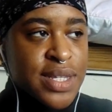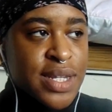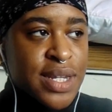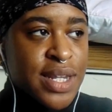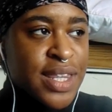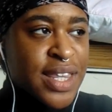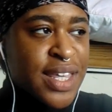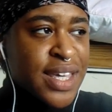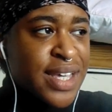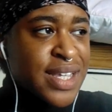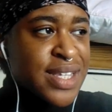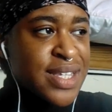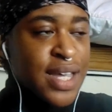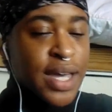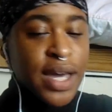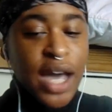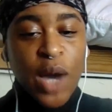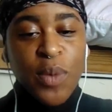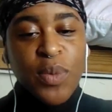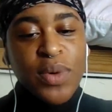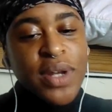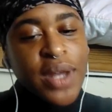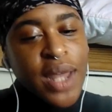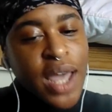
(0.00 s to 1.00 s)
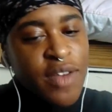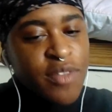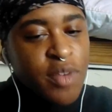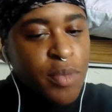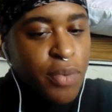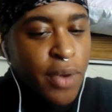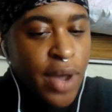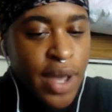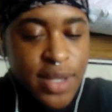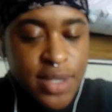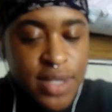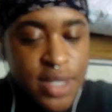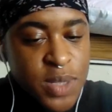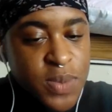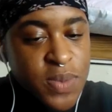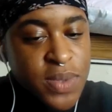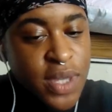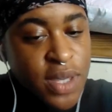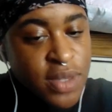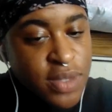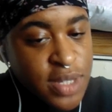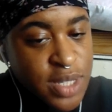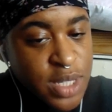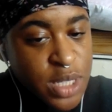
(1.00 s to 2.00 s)
And the thing is, like, I wouldn't have a practice
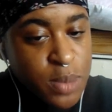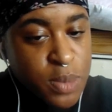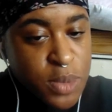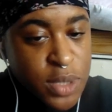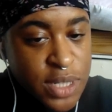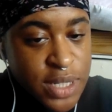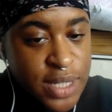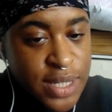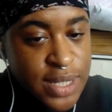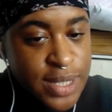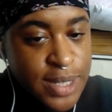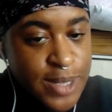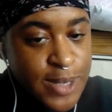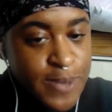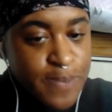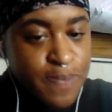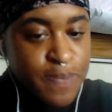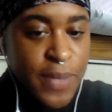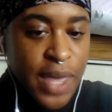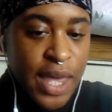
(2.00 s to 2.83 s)
without these communities.